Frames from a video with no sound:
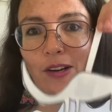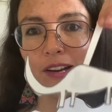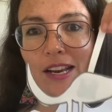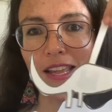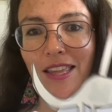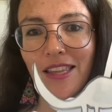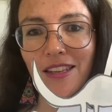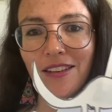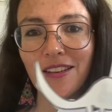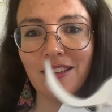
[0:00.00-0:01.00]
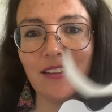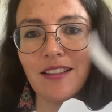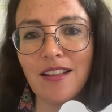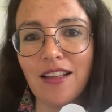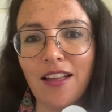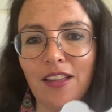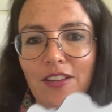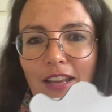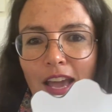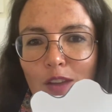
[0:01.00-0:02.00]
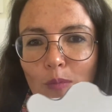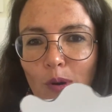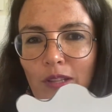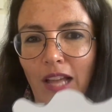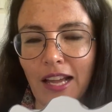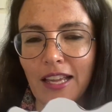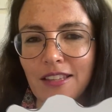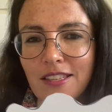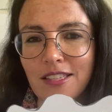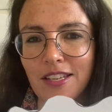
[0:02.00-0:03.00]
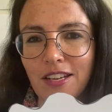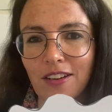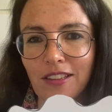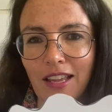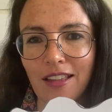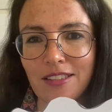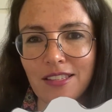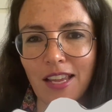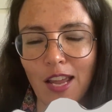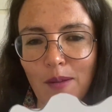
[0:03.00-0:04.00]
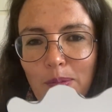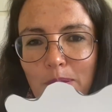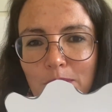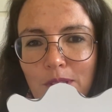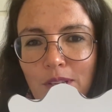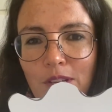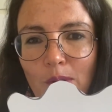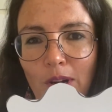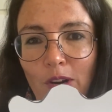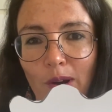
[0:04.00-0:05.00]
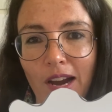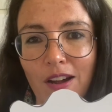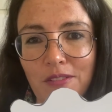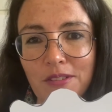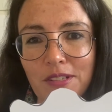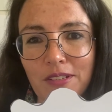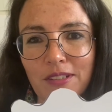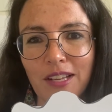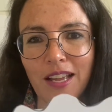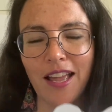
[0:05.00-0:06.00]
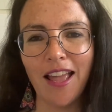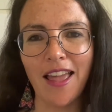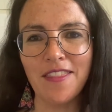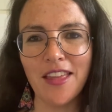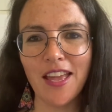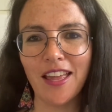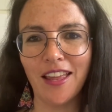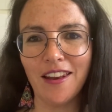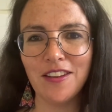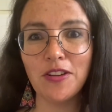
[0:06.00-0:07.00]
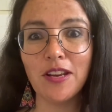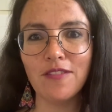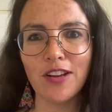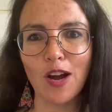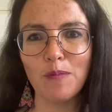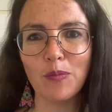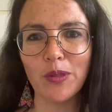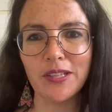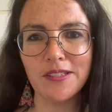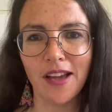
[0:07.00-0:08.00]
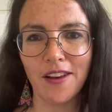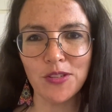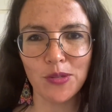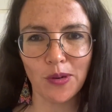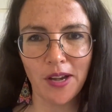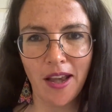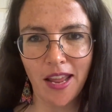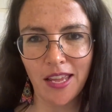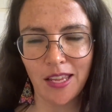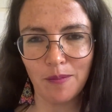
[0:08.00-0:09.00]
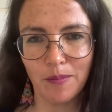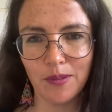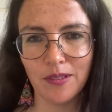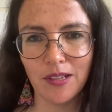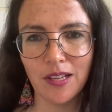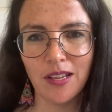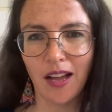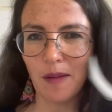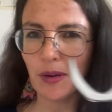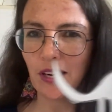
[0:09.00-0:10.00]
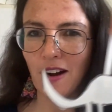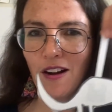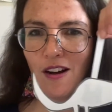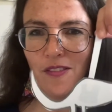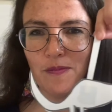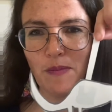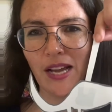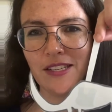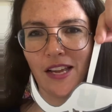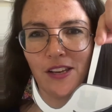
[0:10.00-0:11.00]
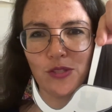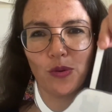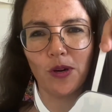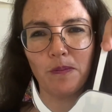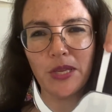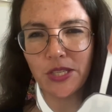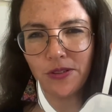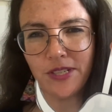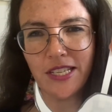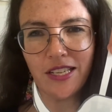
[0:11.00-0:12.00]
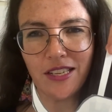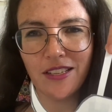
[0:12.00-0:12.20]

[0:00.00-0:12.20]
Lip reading: it in. You can add more lines to your landscape, to your ground. And then you can even come up with a dinosaur name. I'm going to call my dinosaur Mr. D.